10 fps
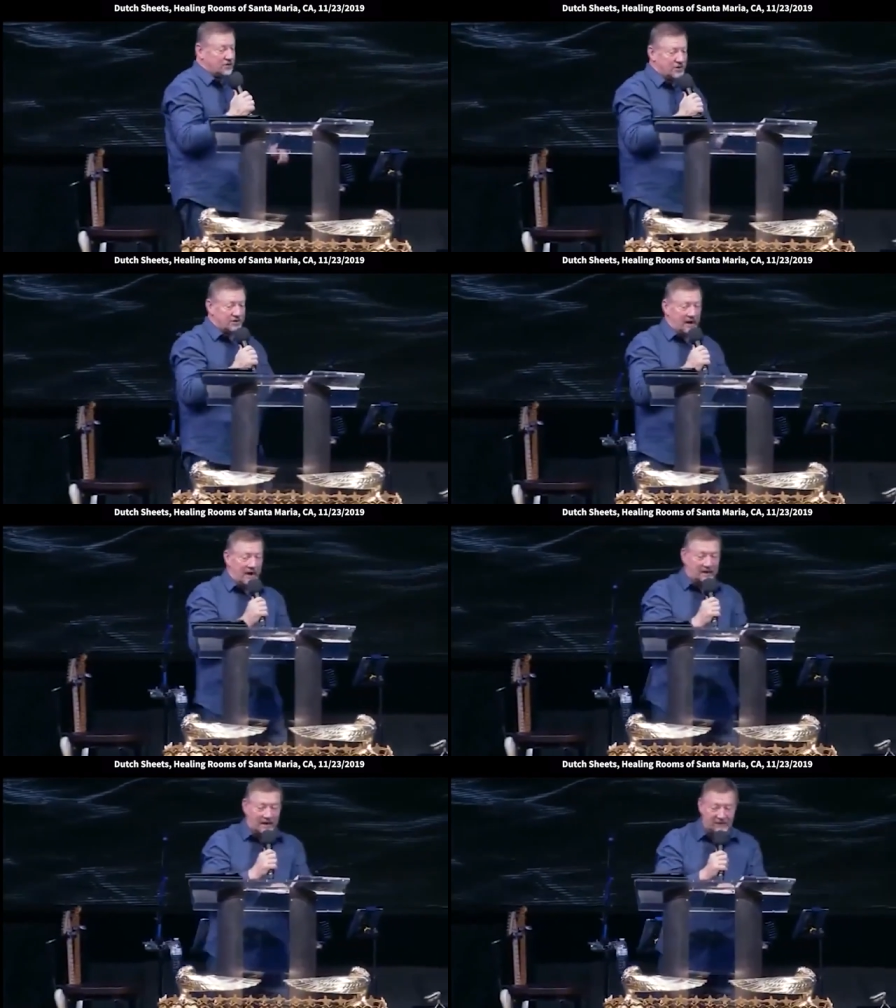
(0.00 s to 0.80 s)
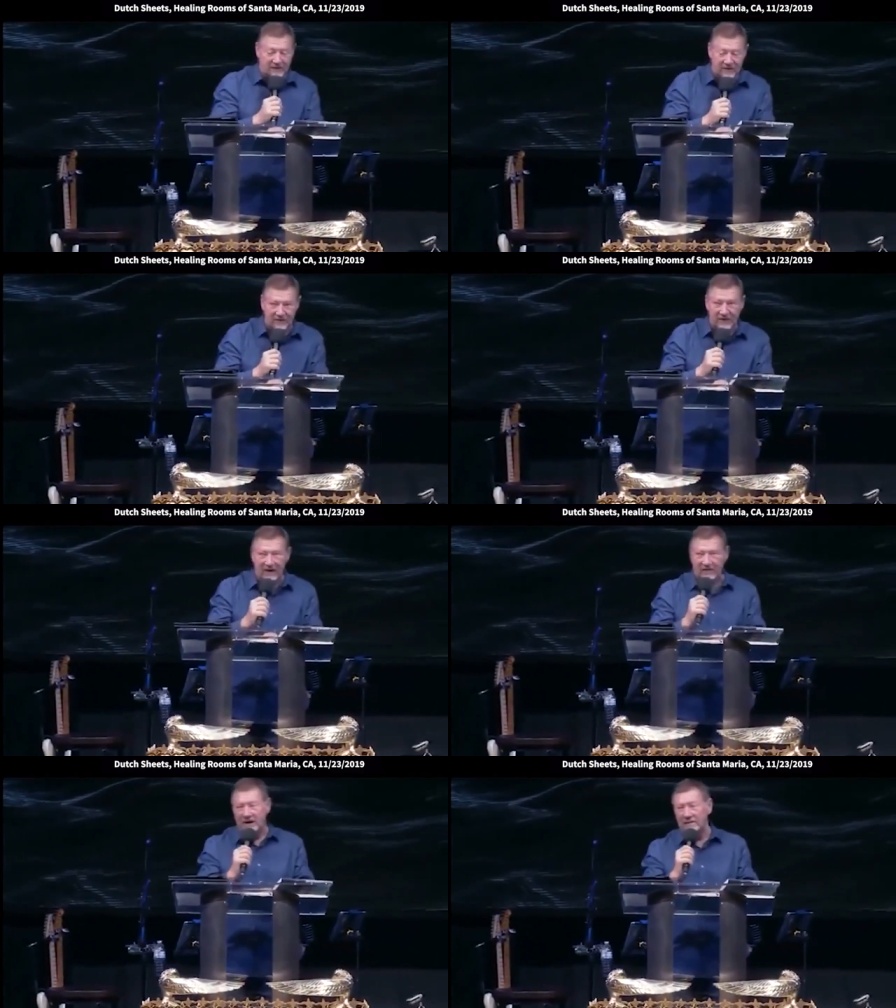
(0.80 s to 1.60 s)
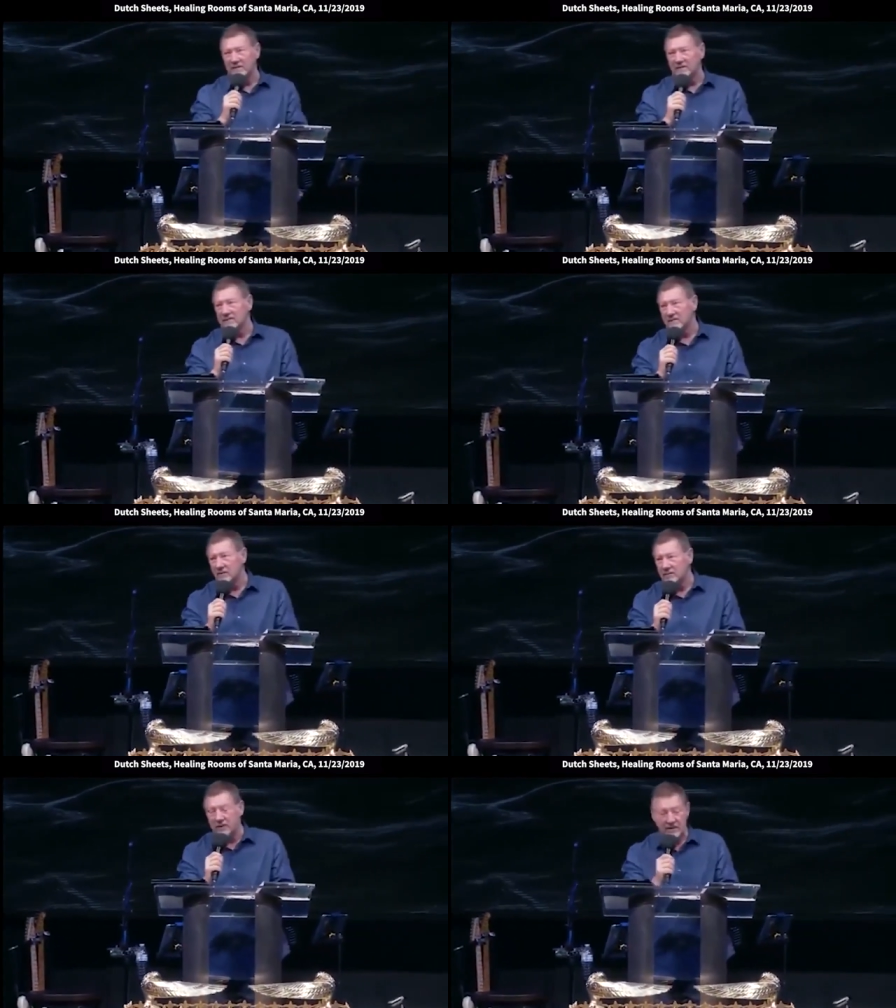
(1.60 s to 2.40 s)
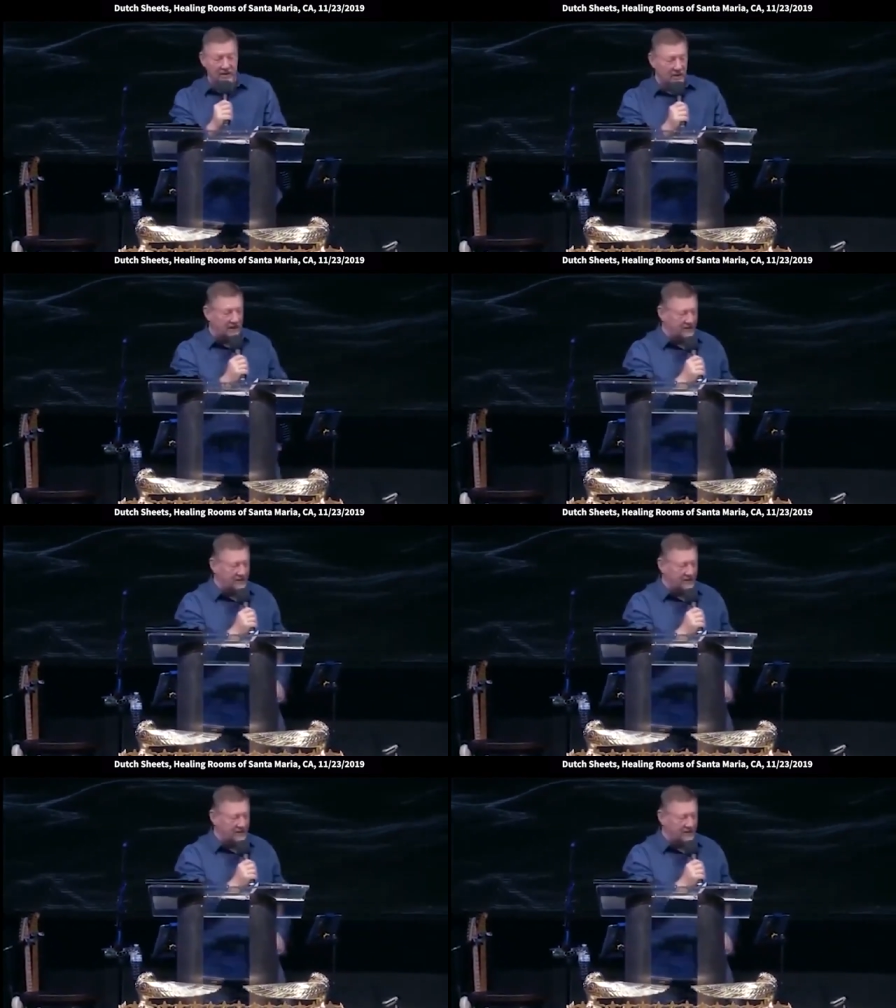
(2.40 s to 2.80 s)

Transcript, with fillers: And then he says in Isaiah 55:11. So, you know,